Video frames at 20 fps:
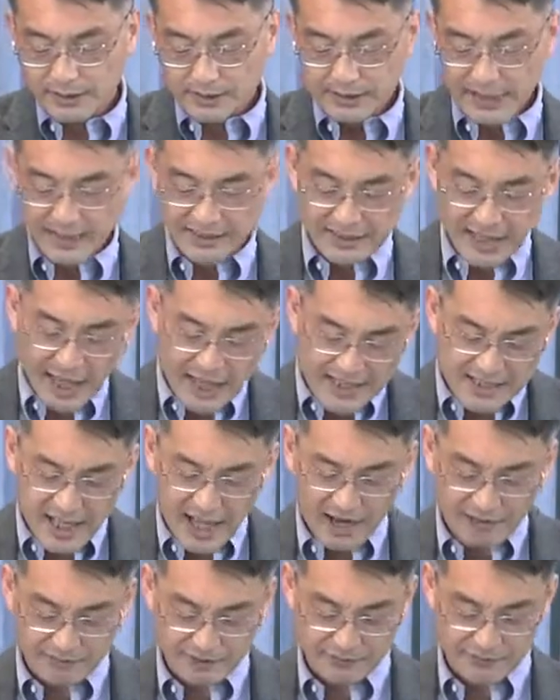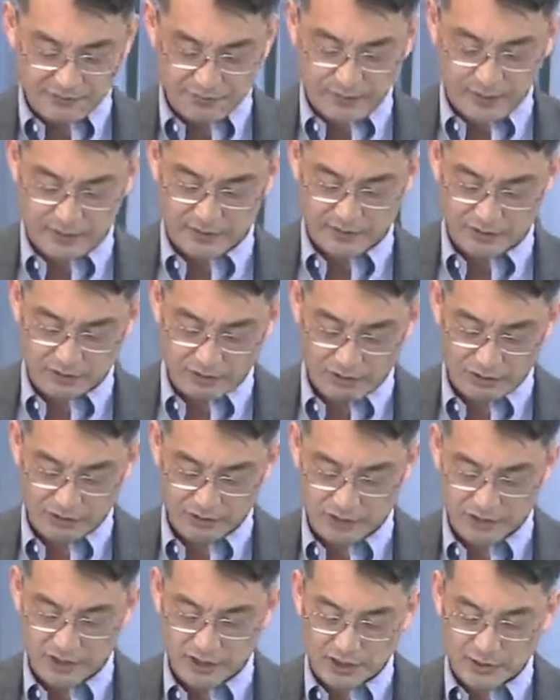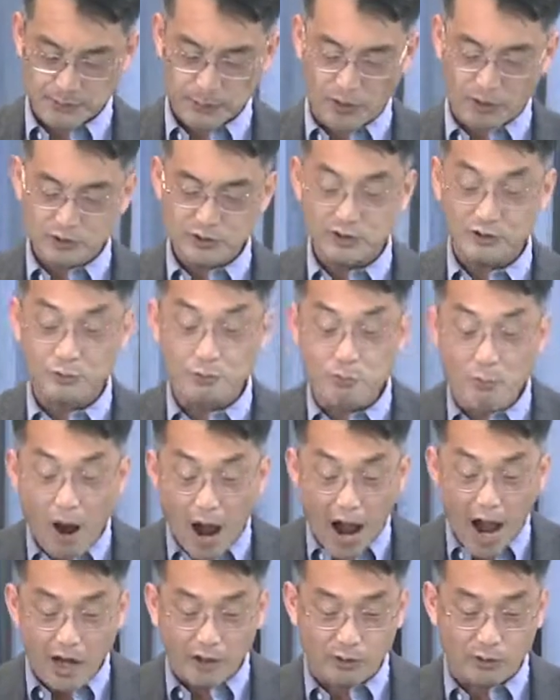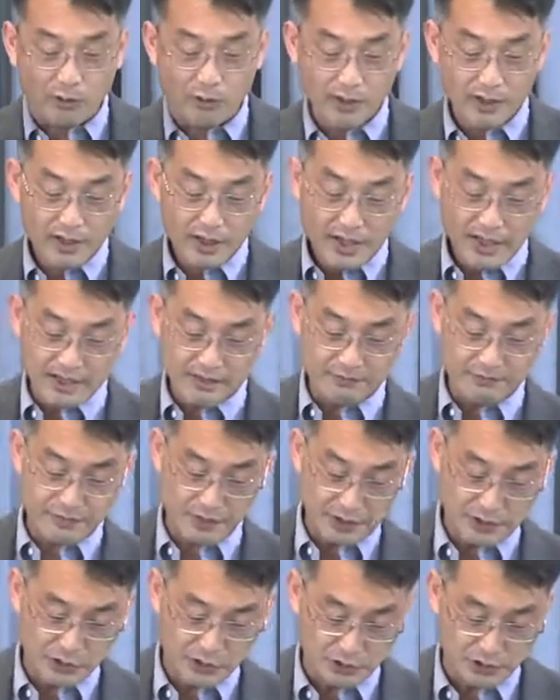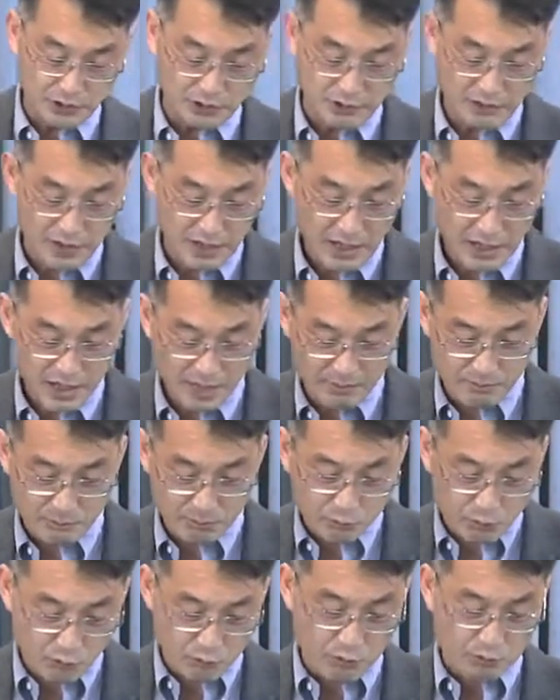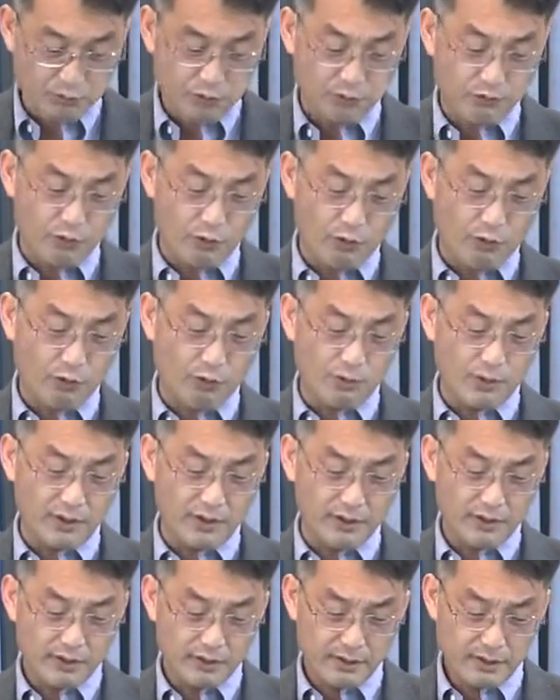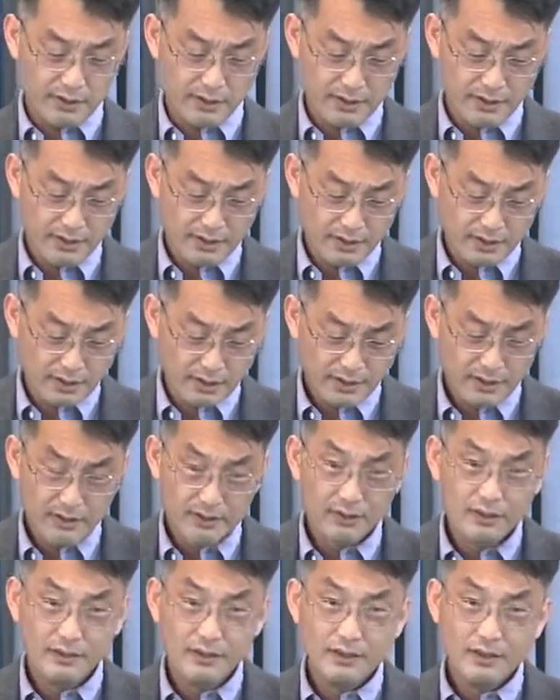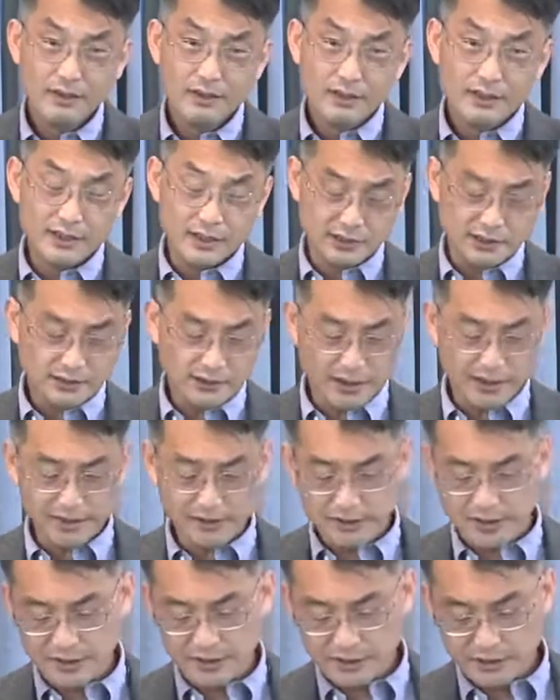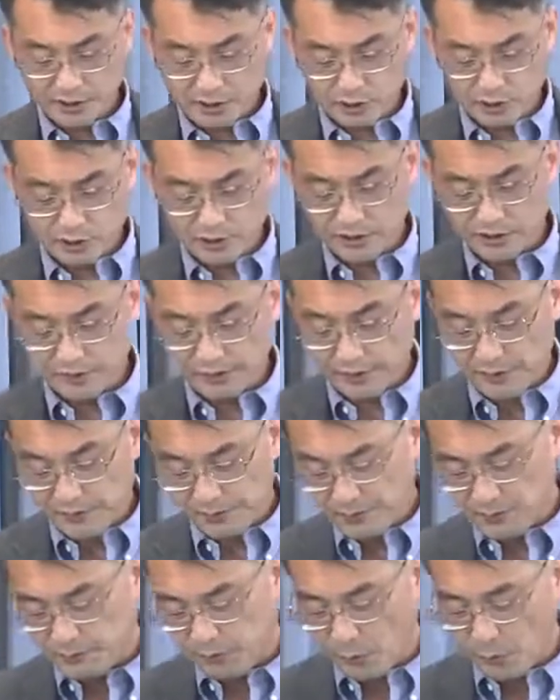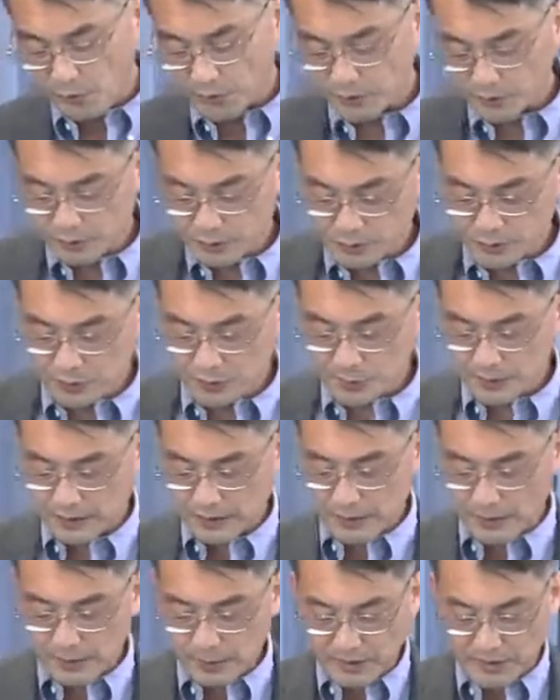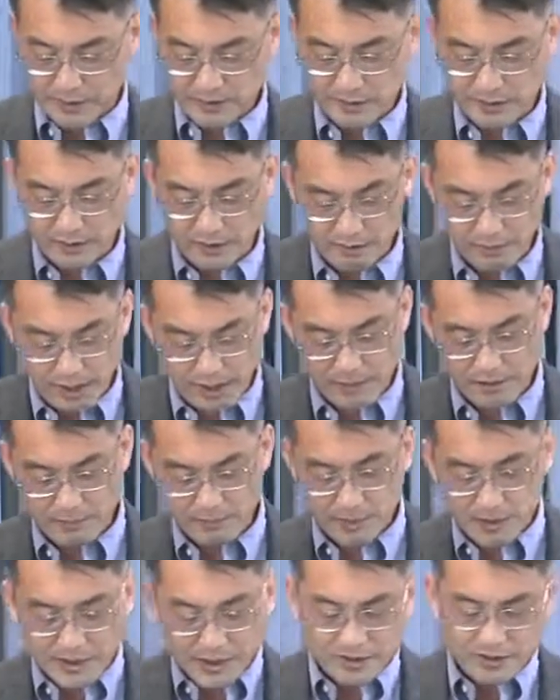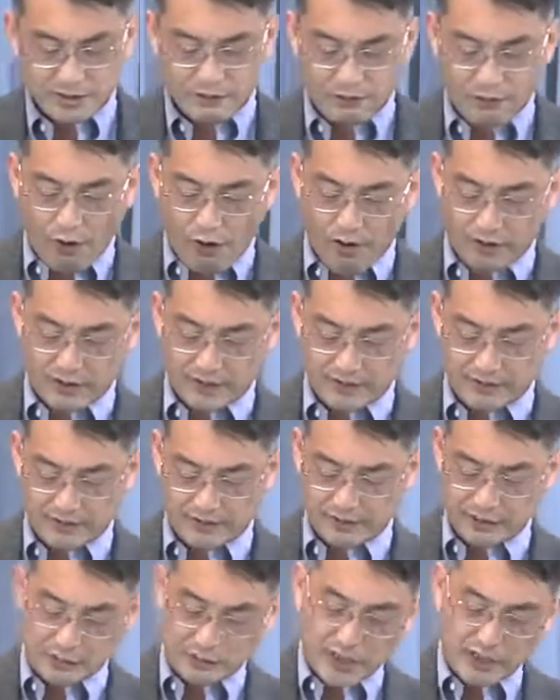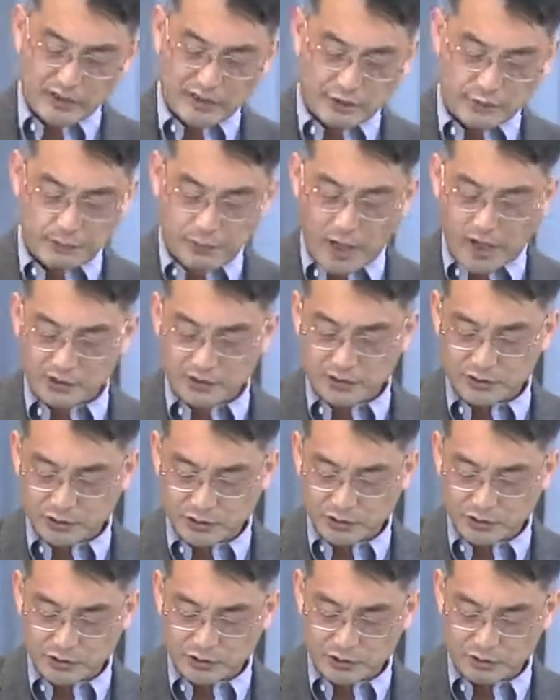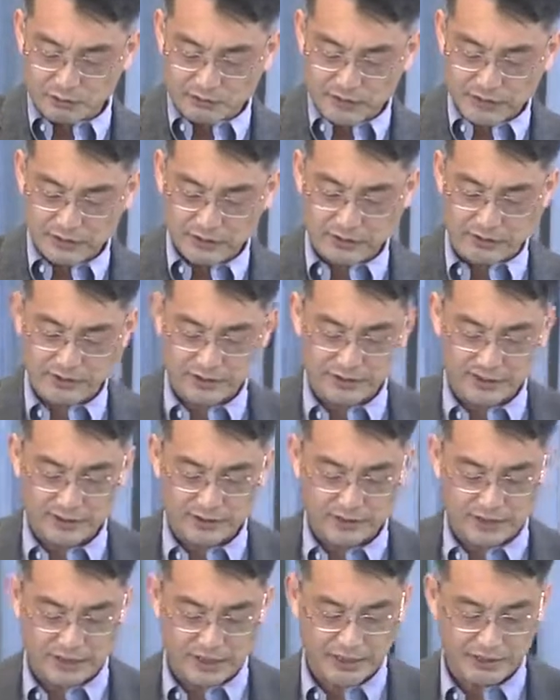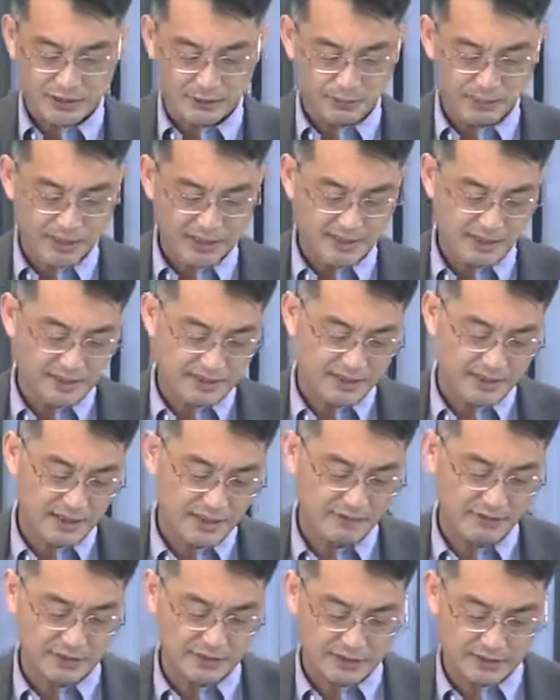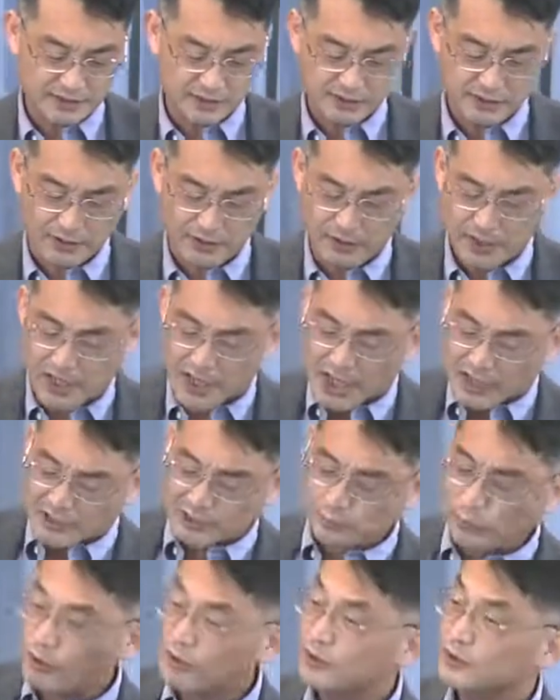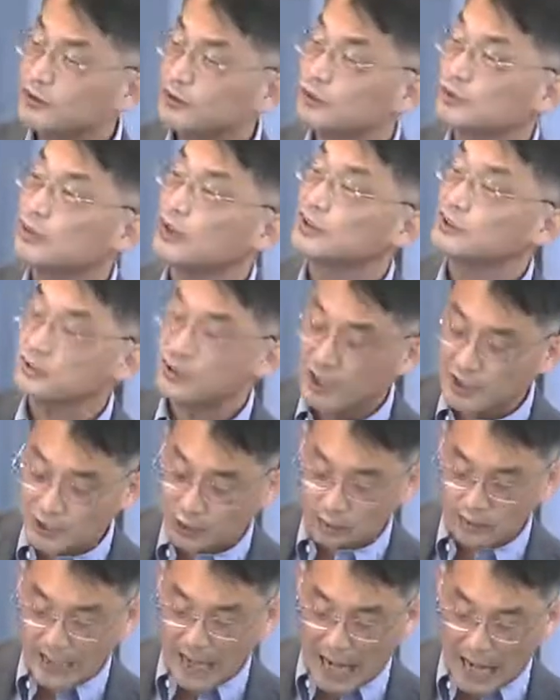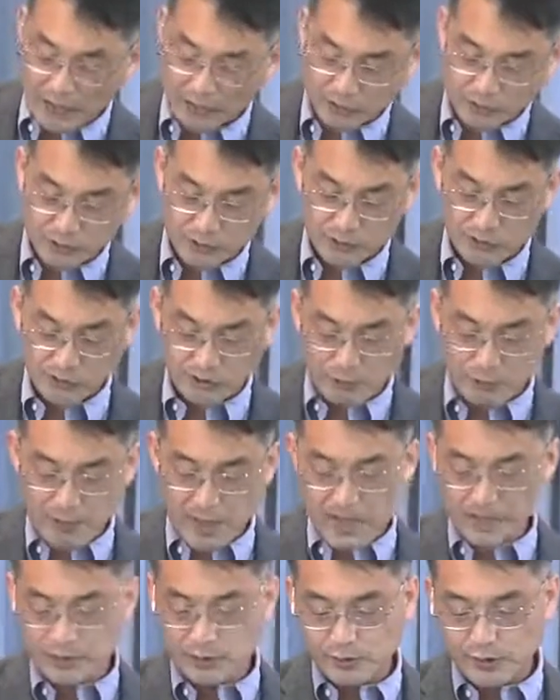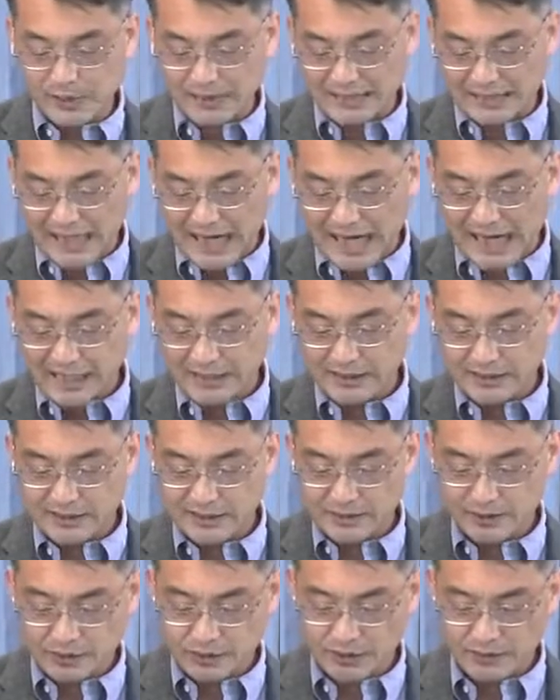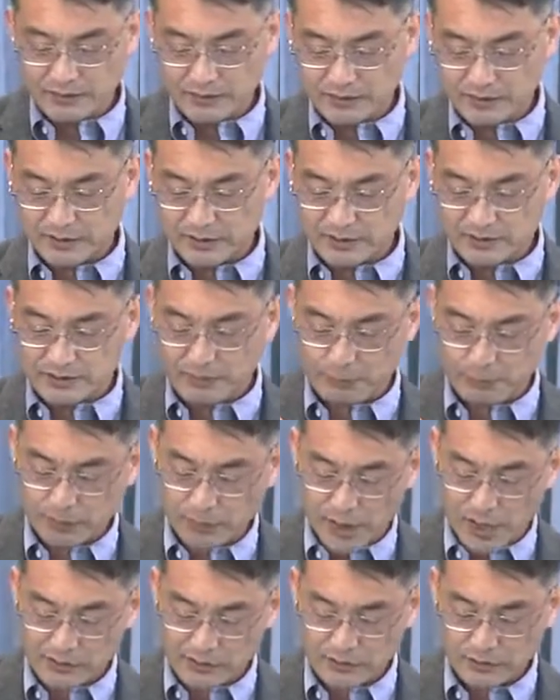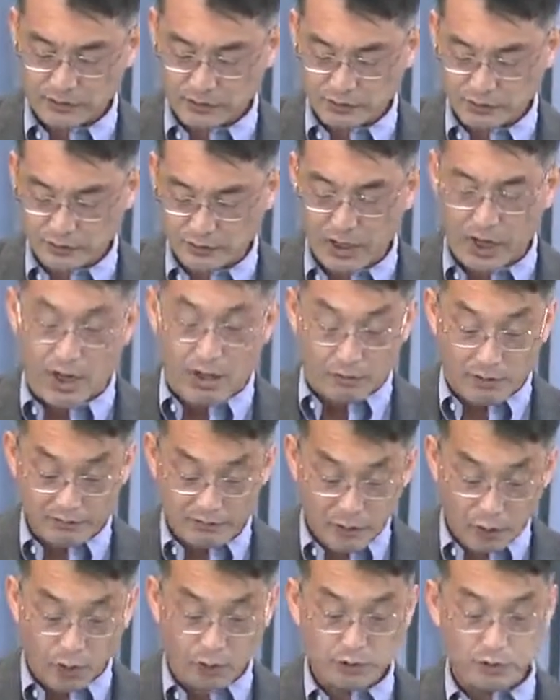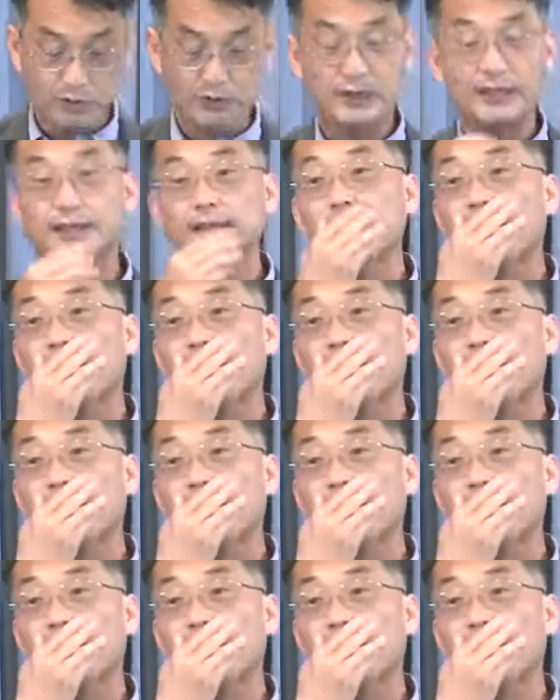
They cannot reflect the culture. They're supposed to model and envision and move forward. In a study done exclusively for Newsweek a couple years ago, uh, Melissa Farley was a director of prostitution research and education based in San Francisco. She wanted to do a study on the attitudes of men who had engaged in services of a prostitute with those who did